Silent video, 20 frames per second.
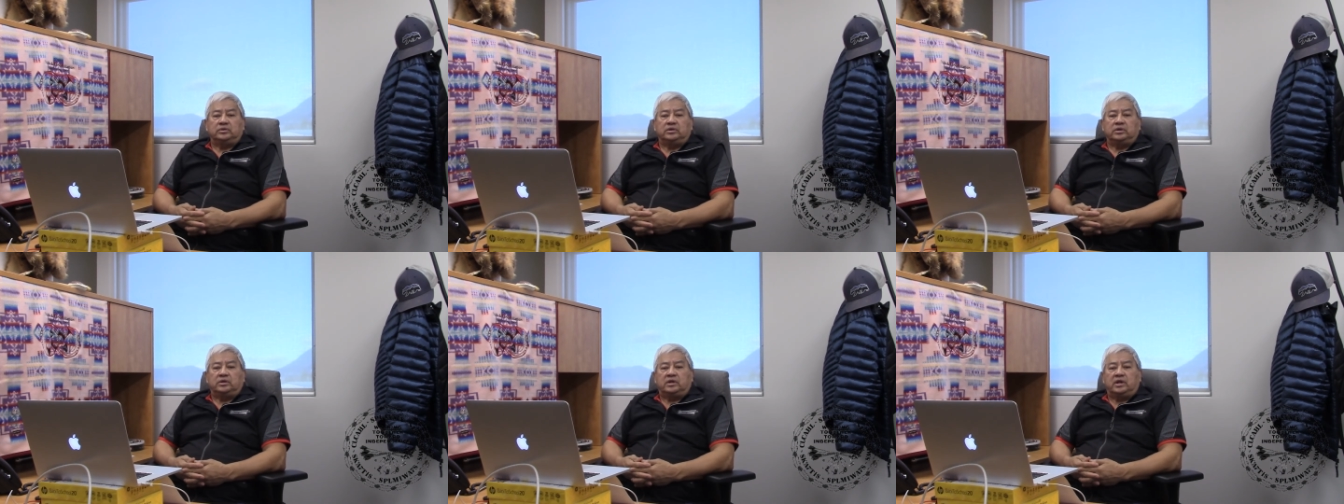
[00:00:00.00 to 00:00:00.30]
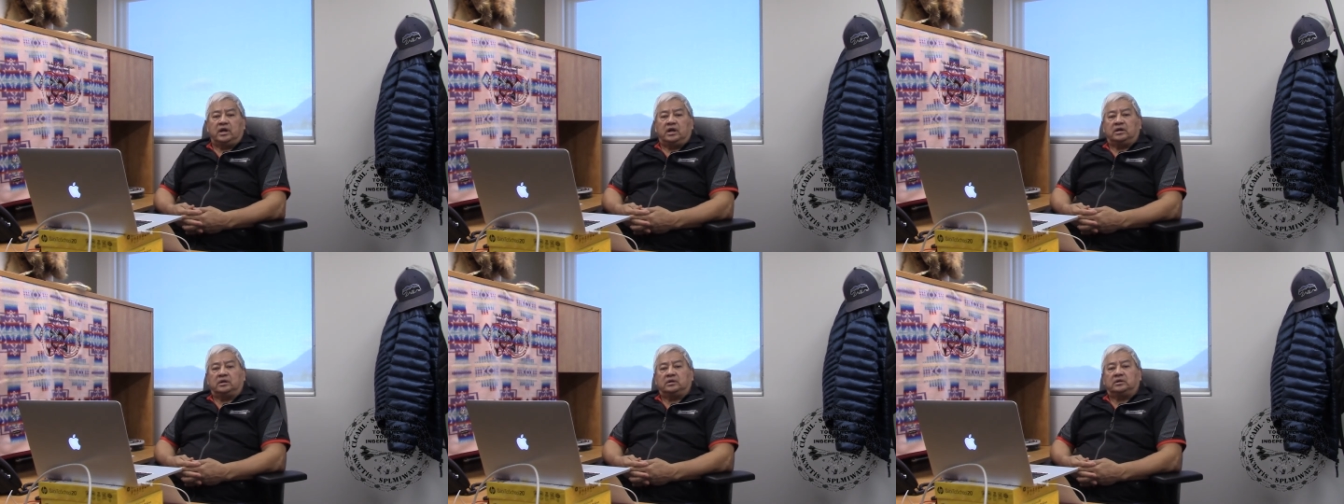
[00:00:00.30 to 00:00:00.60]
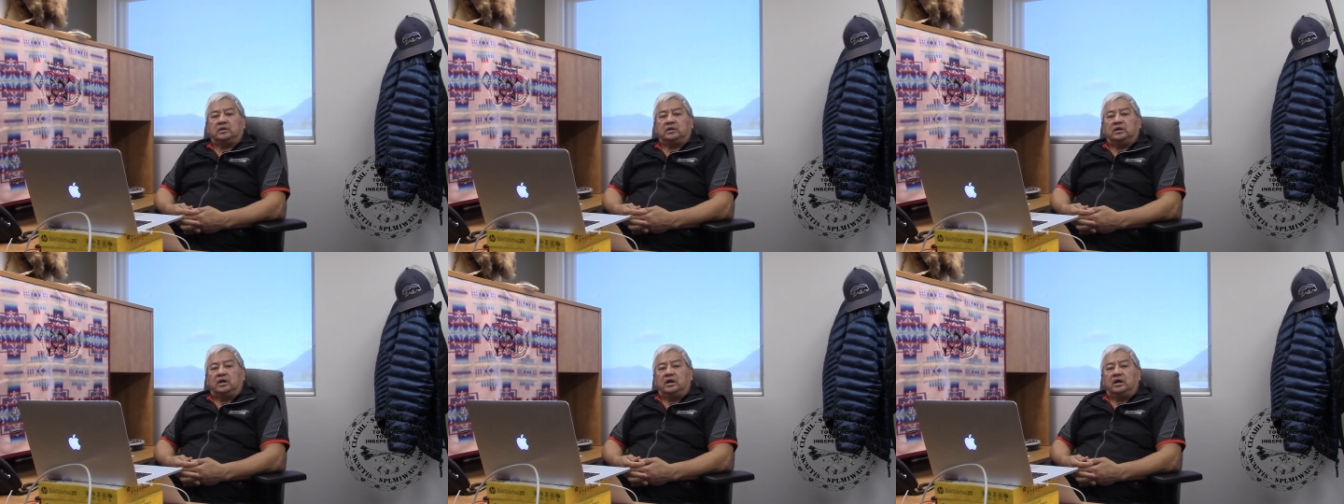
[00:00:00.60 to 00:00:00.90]
You can't
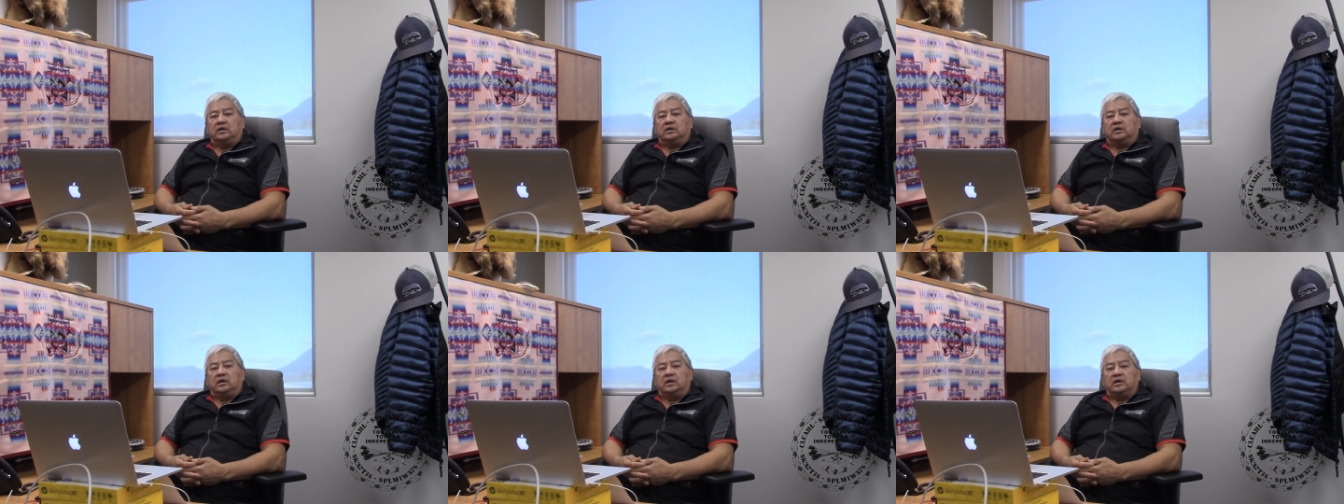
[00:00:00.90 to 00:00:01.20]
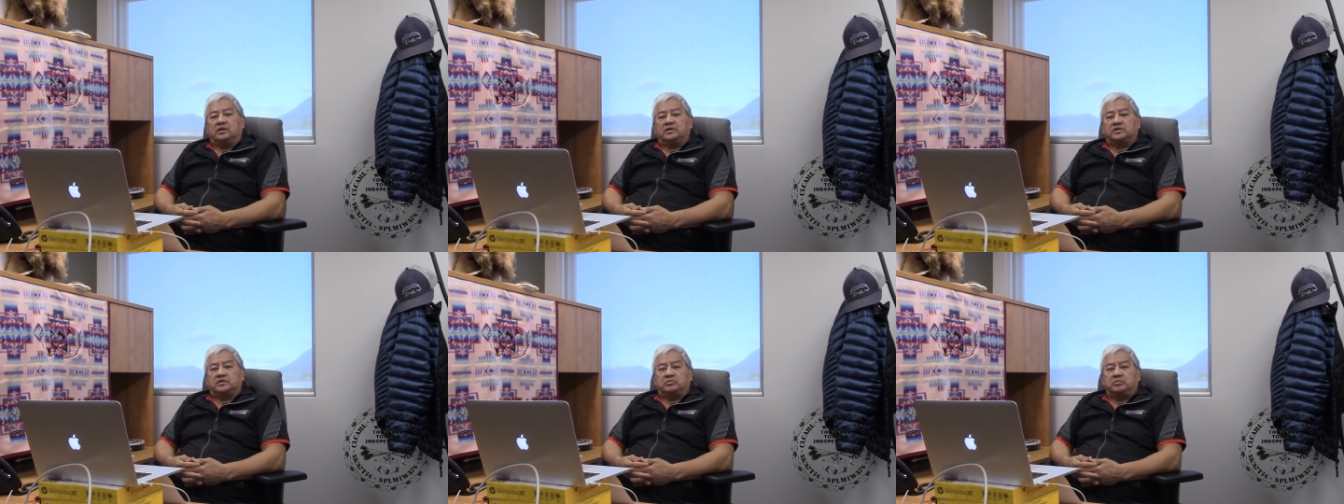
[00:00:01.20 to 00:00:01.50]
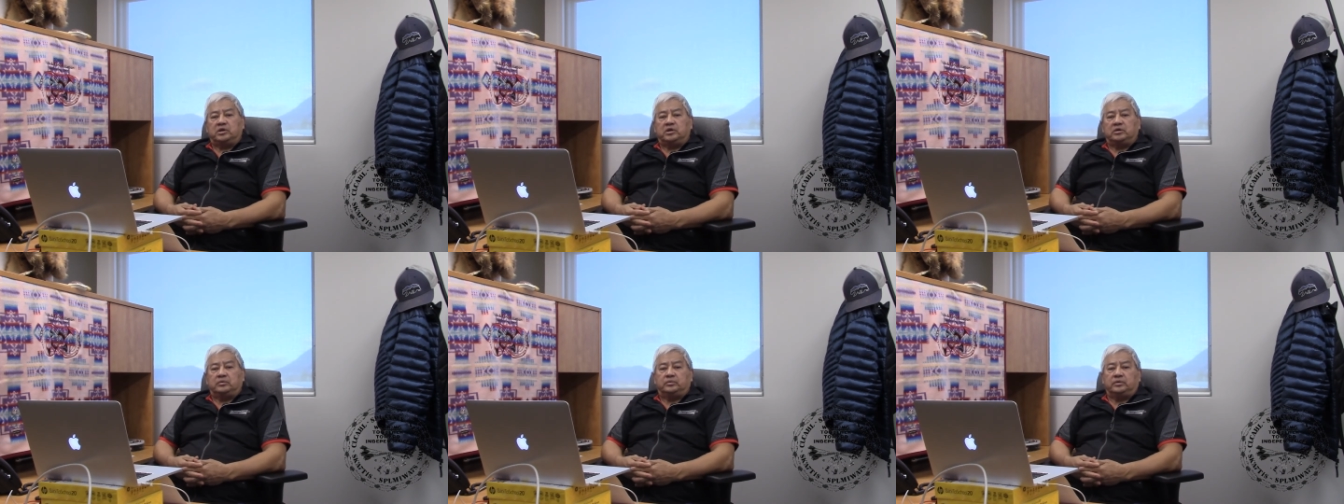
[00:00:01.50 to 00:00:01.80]
uh,
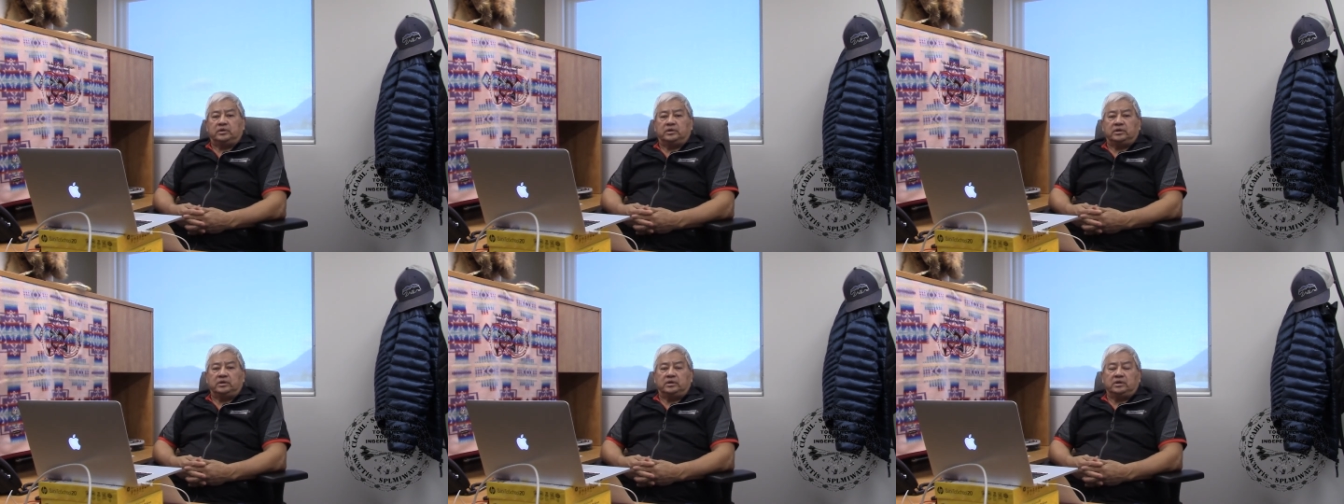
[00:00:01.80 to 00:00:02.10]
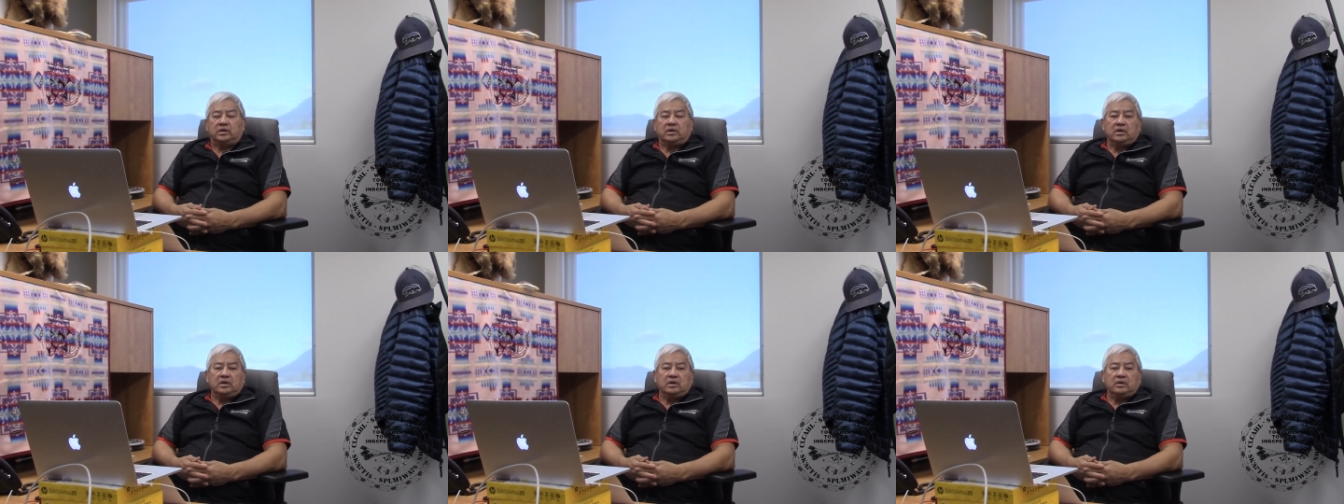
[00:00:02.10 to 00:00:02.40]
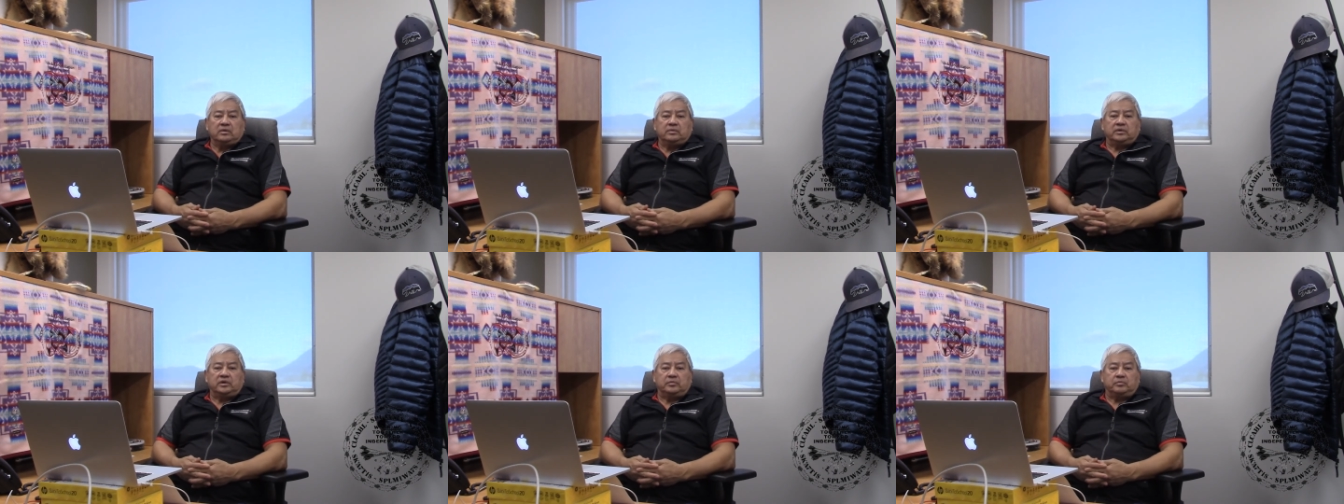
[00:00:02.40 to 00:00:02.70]
underestimate what
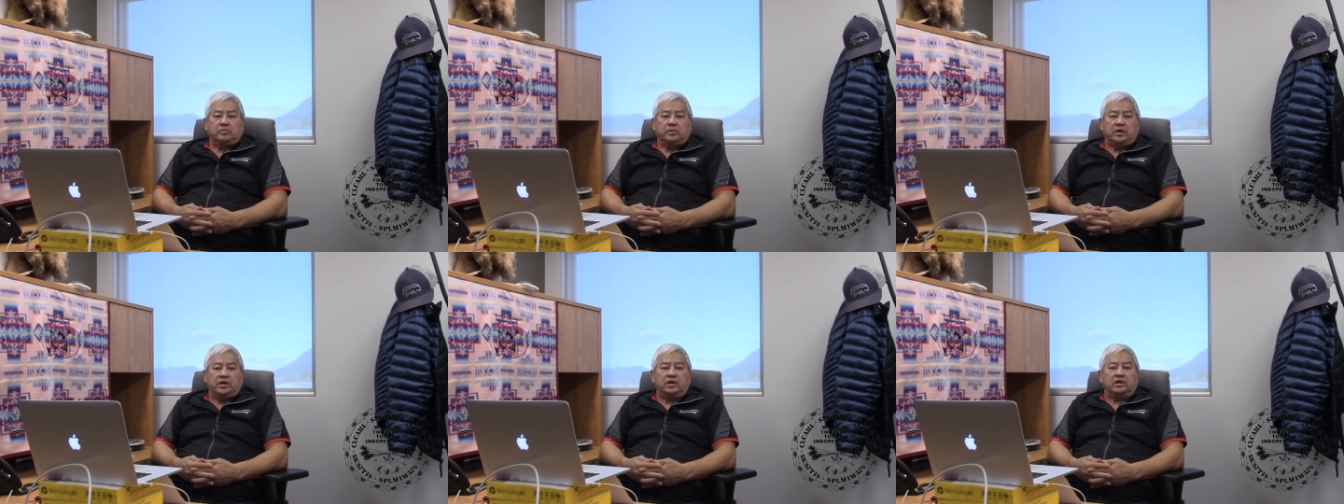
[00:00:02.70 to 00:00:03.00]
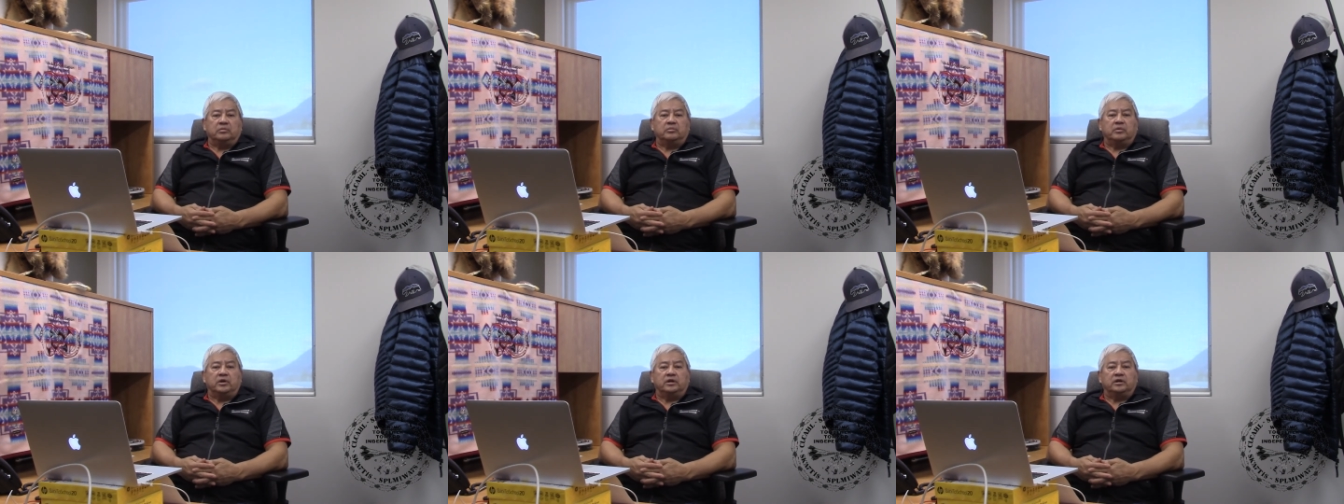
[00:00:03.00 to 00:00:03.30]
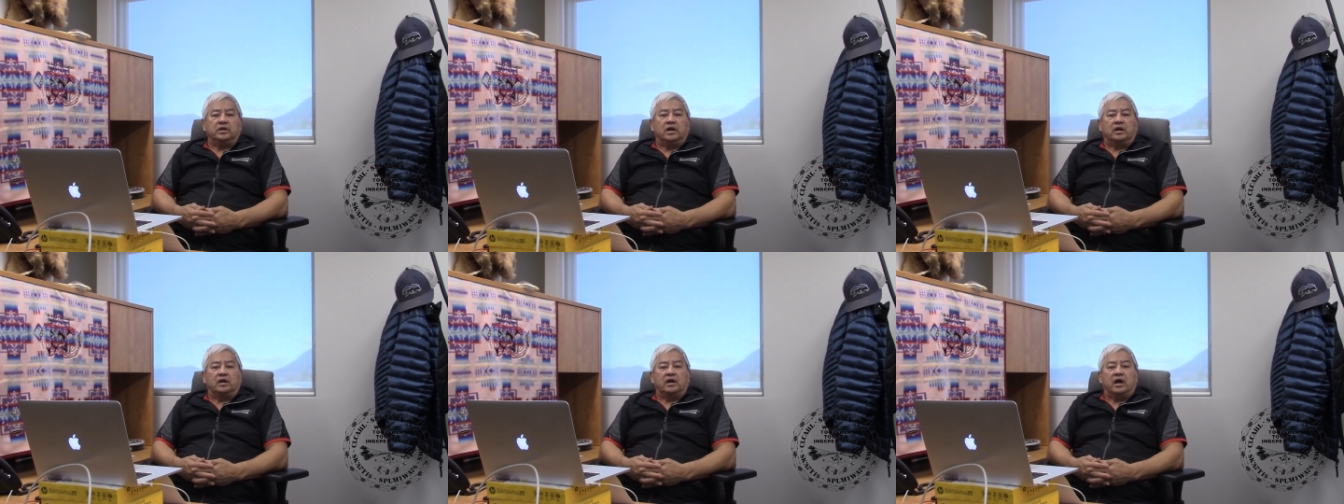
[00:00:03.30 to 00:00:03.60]
what may or may
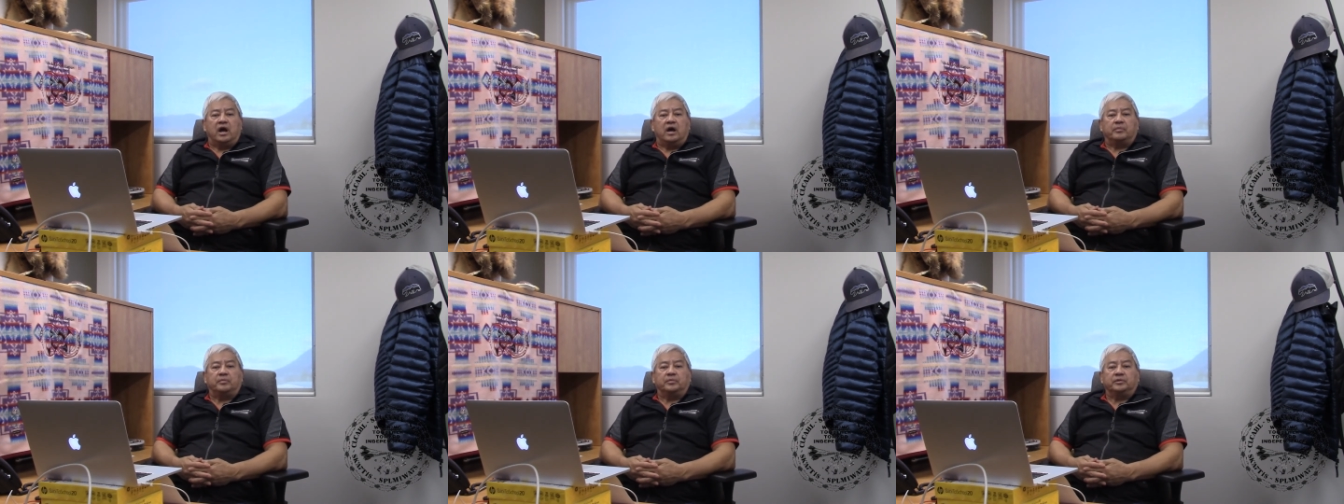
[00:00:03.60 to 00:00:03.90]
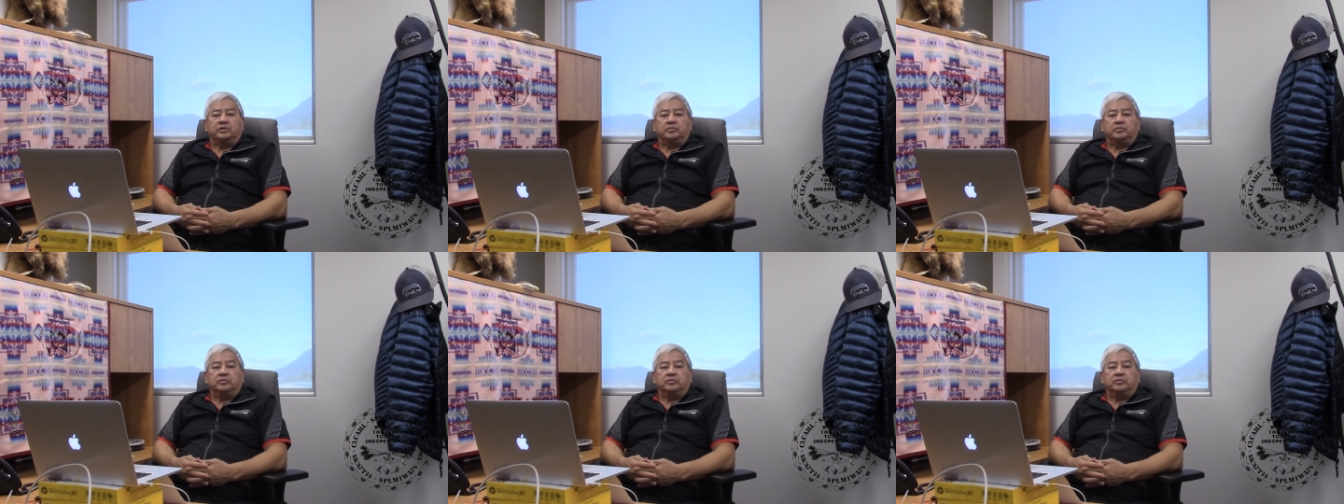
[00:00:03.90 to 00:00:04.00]
not happen.